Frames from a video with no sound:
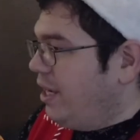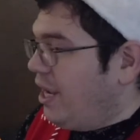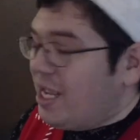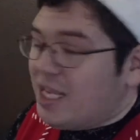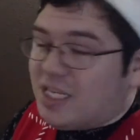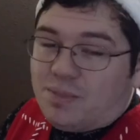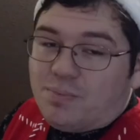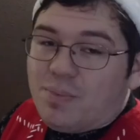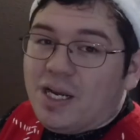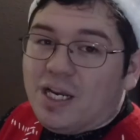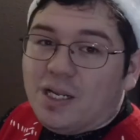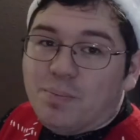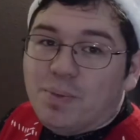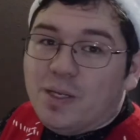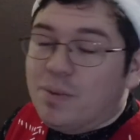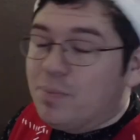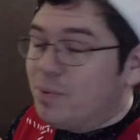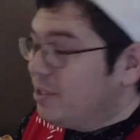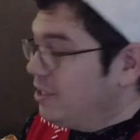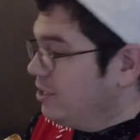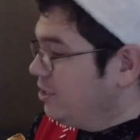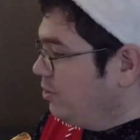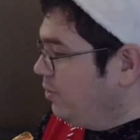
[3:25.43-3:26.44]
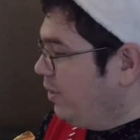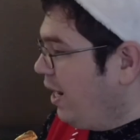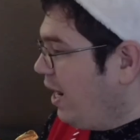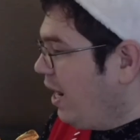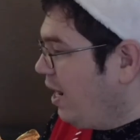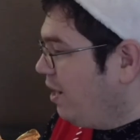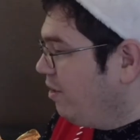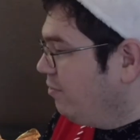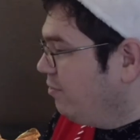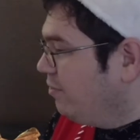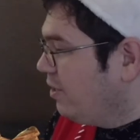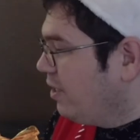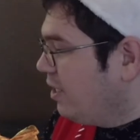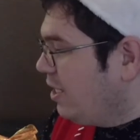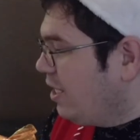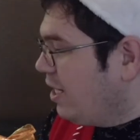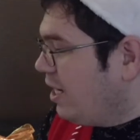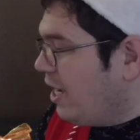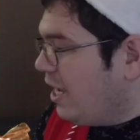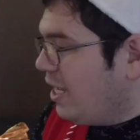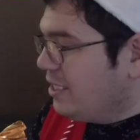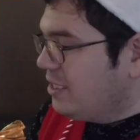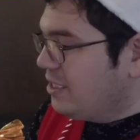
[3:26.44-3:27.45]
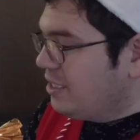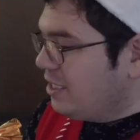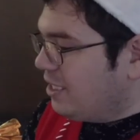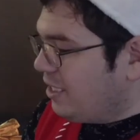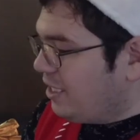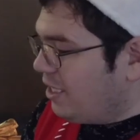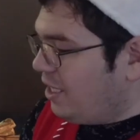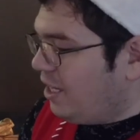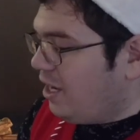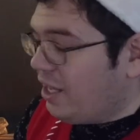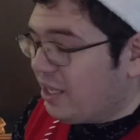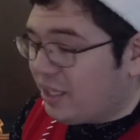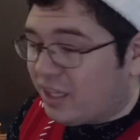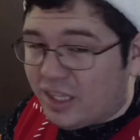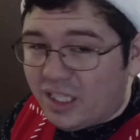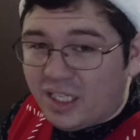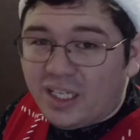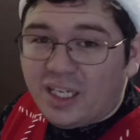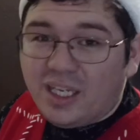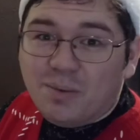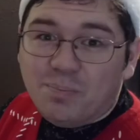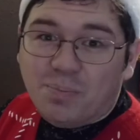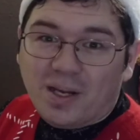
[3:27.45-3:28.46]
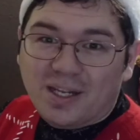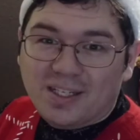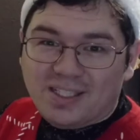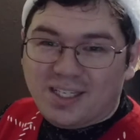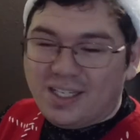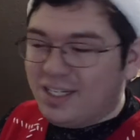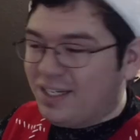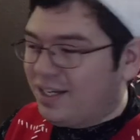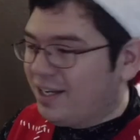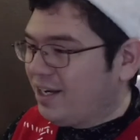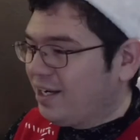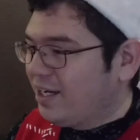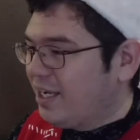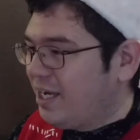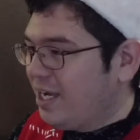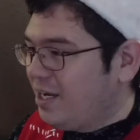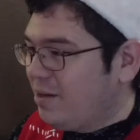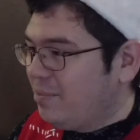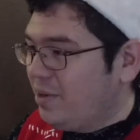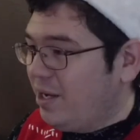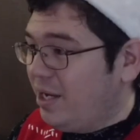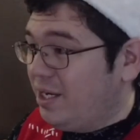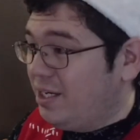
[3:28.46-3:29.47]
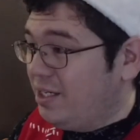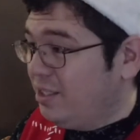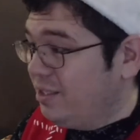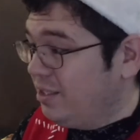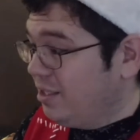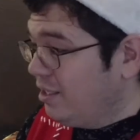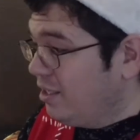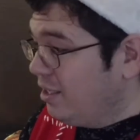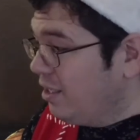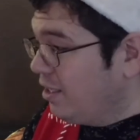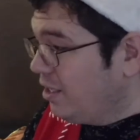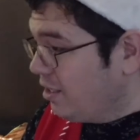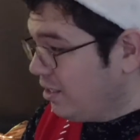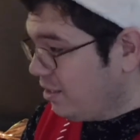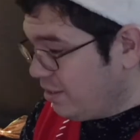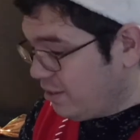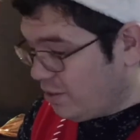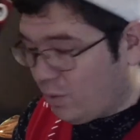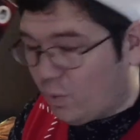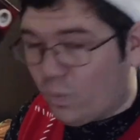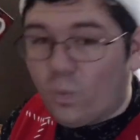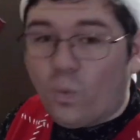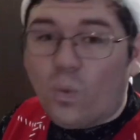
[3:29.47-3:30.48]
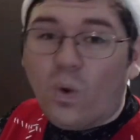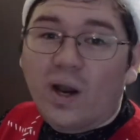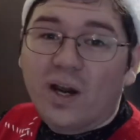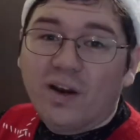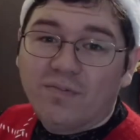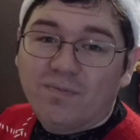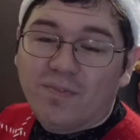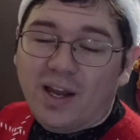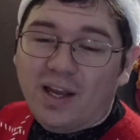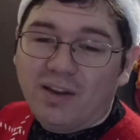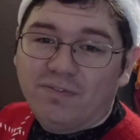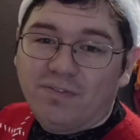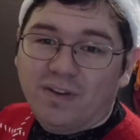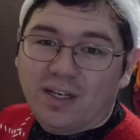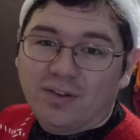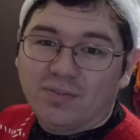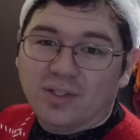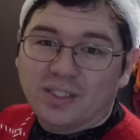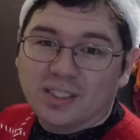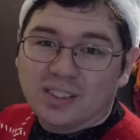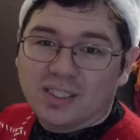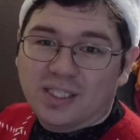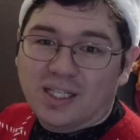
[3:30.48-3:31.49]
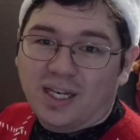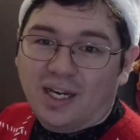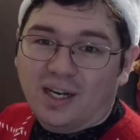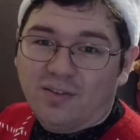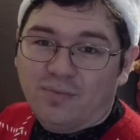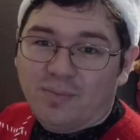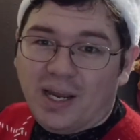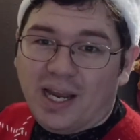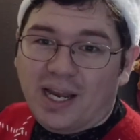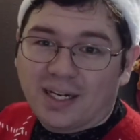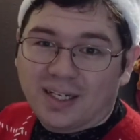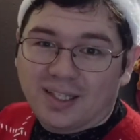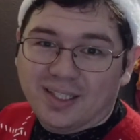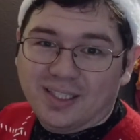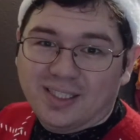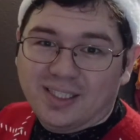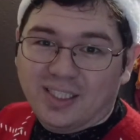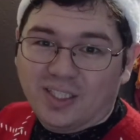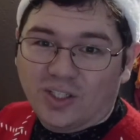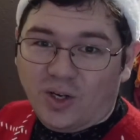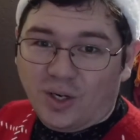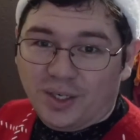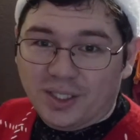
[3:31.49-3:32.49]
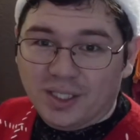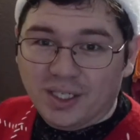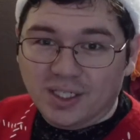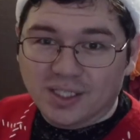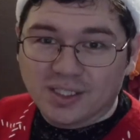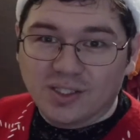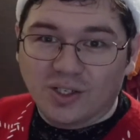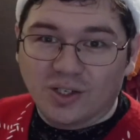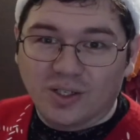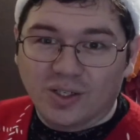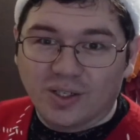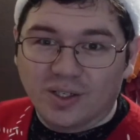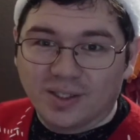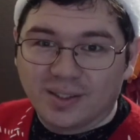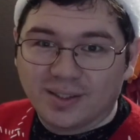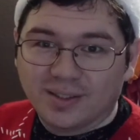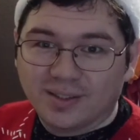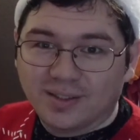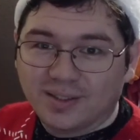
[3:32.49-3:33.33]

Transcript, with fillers: as many people as you have. It's a, a thinky, puzzly little game and one of my favorites that I backed this year on Kickstarter.